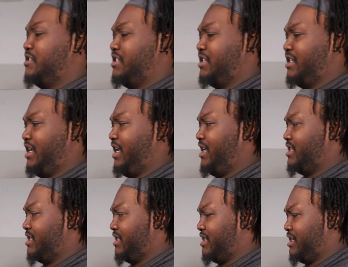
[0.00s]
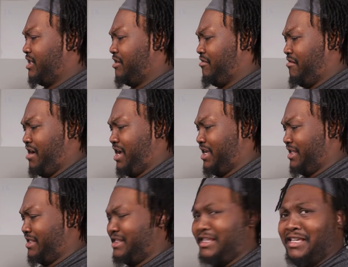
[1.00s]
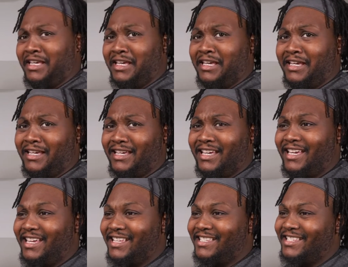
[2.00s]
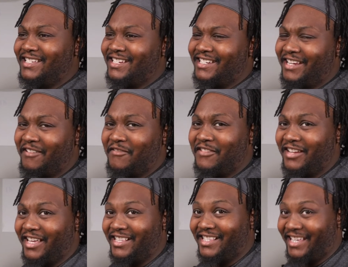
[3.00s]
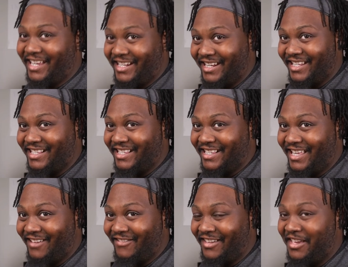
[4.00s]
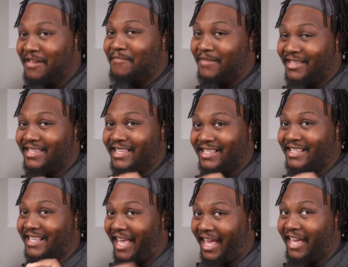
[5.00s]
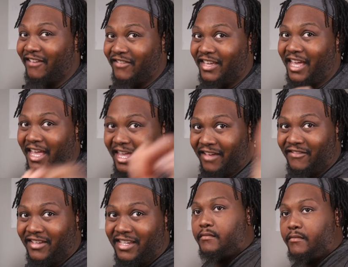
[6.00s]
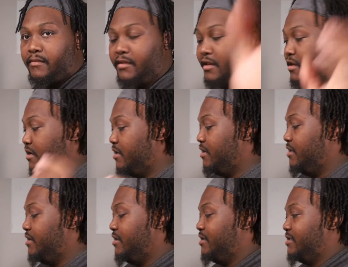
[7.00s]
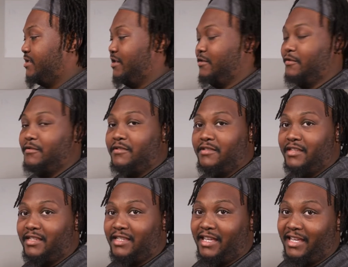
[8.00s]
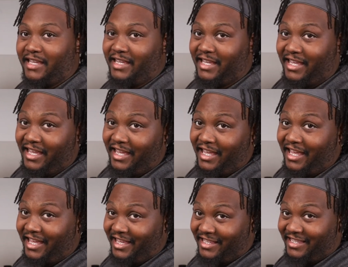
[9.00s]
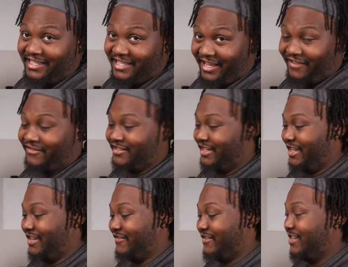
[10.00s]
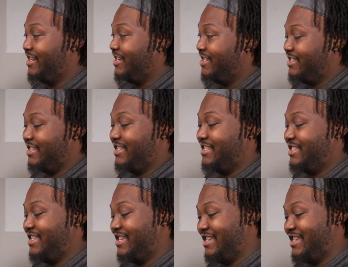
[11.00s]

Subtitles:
Jesus Christ. Look, everyone has said that this is heavy, but this is heavy. So this thing is definitely heavy. This,